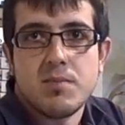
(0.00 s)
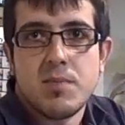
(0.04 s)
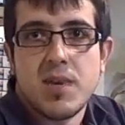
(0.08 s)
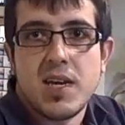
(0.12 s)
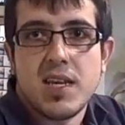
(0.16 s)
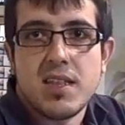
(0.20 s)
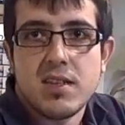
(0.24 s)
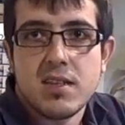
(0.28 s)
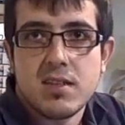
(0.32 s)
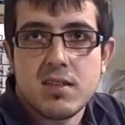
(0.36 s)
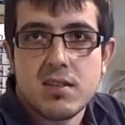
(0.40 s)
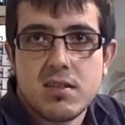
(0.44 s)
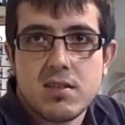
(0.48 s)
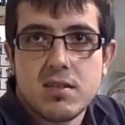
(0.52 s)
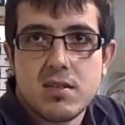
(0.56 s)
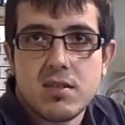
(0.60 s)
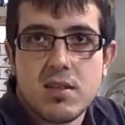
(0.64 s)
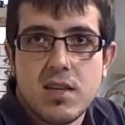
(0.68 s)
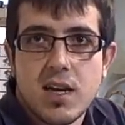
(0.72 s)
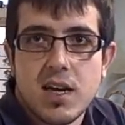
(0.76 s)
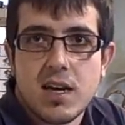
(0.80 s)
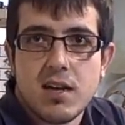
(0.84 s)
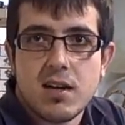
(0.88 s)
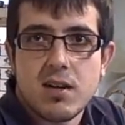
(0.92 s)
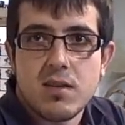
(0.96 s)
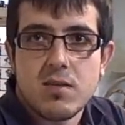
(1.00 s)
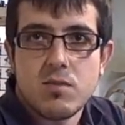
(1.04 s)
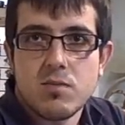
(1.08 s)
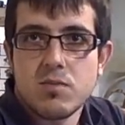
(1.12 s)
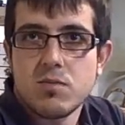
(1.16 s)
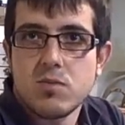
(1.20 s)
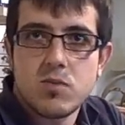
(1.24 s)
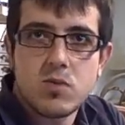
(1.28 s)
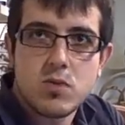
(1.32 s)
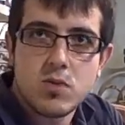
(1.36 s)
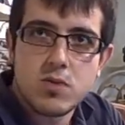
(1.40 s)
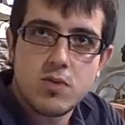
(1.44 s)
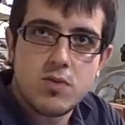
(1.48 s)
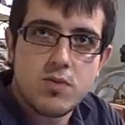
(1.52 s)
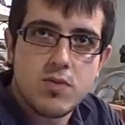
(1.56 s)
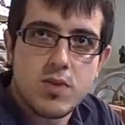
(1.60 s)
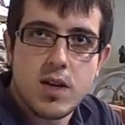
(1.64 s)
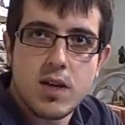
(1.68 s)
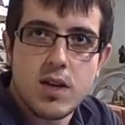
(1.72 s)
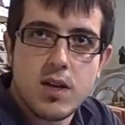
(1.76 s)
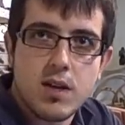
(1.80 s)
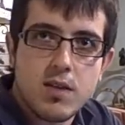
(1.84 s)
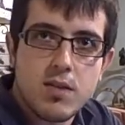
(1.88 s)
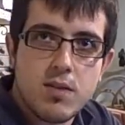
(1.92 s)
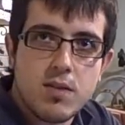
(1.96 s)
made it are
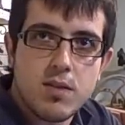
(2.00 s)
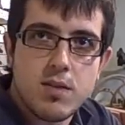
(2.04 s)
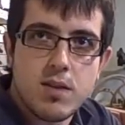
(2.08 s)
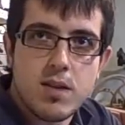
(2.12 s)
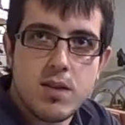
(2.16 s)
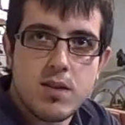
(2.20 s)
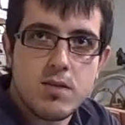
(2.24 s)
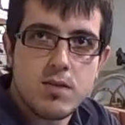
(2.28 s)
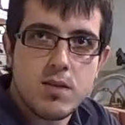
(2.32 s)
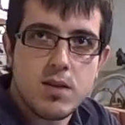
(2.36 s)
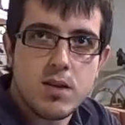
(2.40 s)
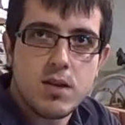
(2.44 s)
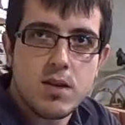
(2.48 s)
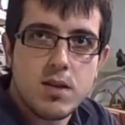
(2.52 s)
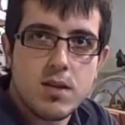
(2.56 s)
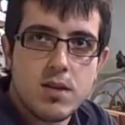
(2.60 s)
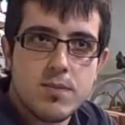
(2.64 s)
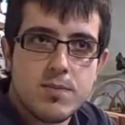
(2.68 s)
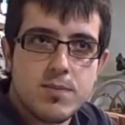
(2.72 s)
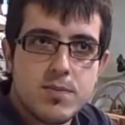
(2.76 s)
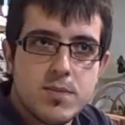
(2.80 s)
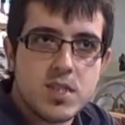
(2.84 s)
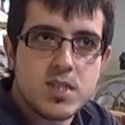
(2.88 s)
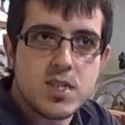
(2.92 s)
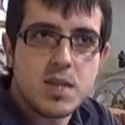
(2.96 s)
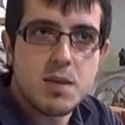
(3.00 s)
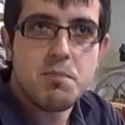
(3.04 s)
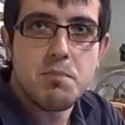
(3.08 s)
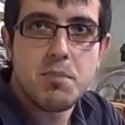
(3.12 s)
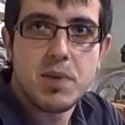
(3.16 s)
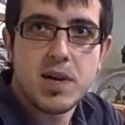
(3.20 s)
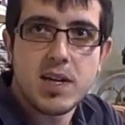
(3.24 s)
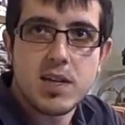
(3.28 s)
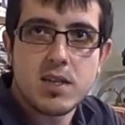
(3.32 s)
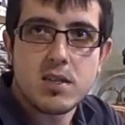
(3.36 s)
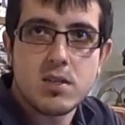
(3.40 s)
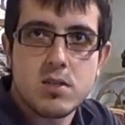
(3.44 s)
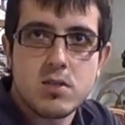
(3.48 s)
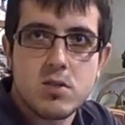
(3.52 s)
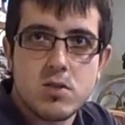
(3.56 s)
uh, in the, the same parts.